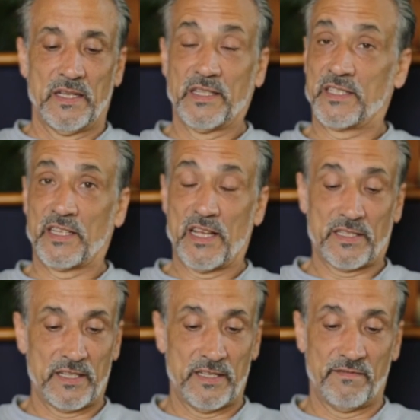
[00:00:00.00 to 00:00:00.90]
It
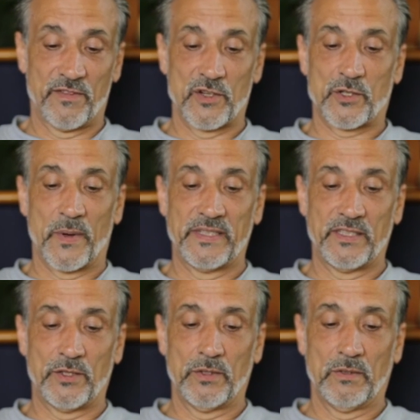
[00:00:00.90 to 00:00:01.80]
says in verse
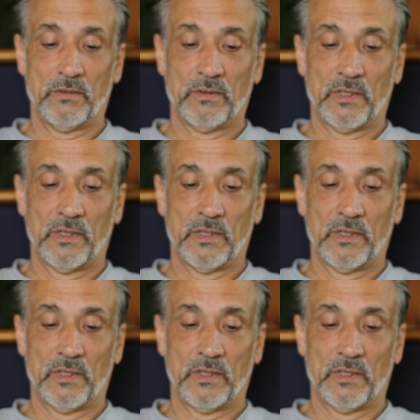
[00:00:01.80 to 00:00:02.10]
twenty-two,